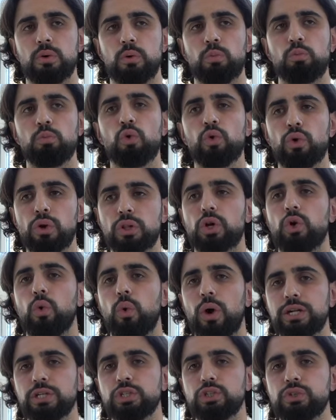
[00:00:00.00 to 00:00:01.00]
moral
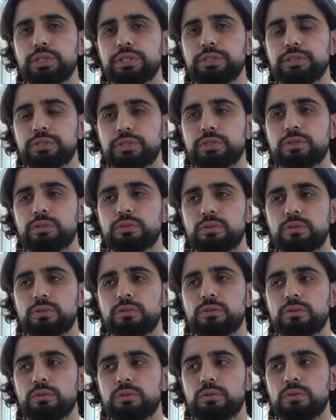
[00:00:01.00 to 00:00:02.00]
quandaries
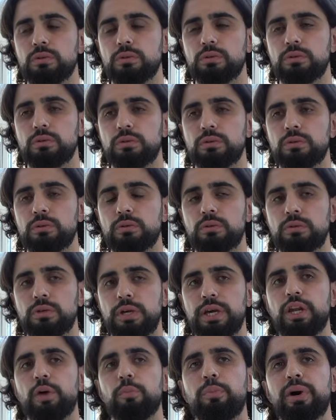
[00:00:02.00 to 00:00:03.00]

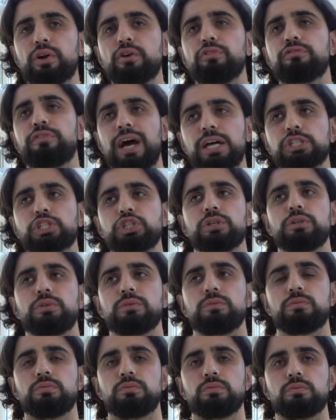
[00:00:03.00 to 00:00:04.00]
in a better fashion.
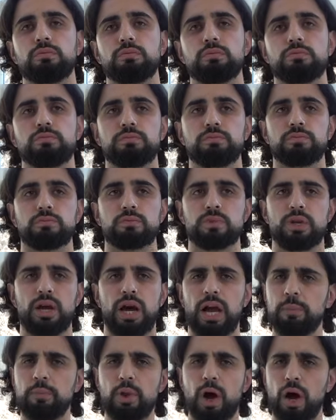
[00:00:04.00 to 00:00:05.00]

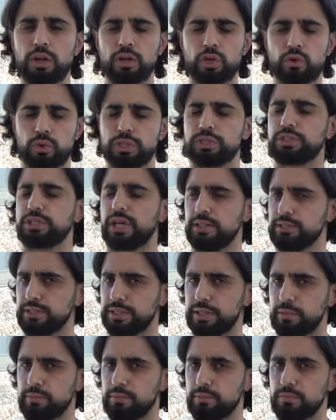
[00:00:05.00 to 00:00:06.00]
I'm not
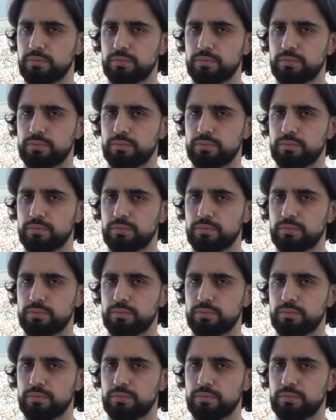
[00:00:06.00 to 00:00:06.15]
criticizing him.